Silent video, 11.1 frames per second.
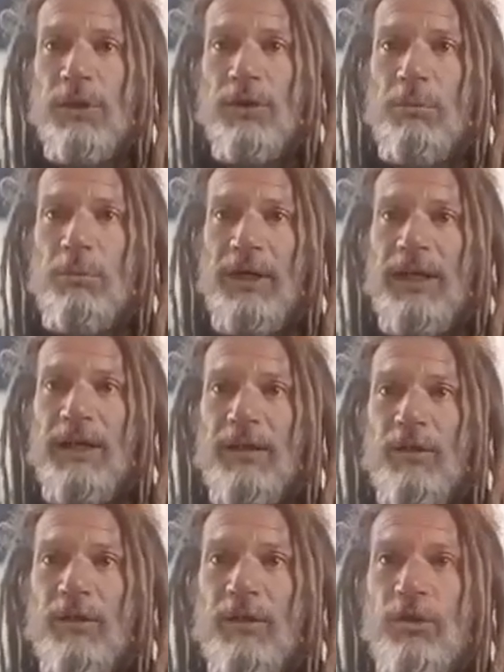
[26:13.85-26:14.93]
Your body,
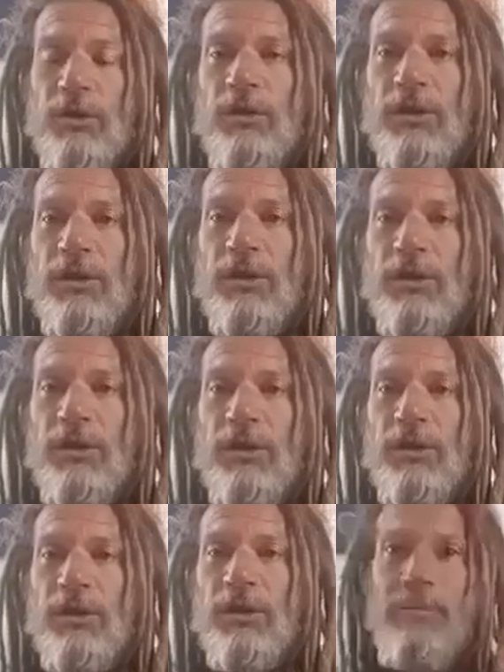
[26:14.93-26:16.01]
you need to
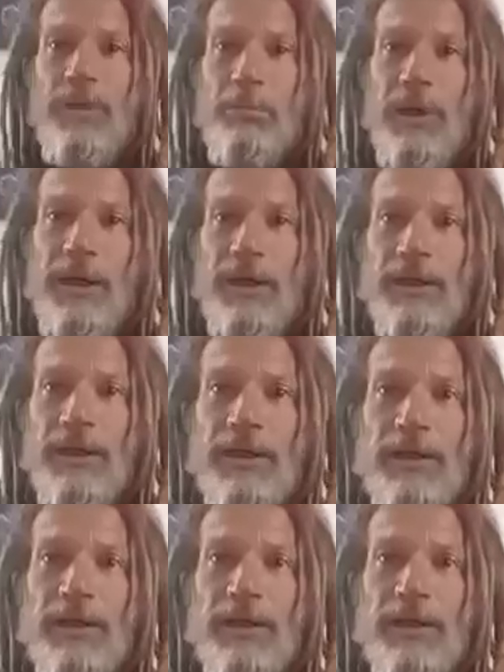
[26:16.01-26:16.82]
adapt your body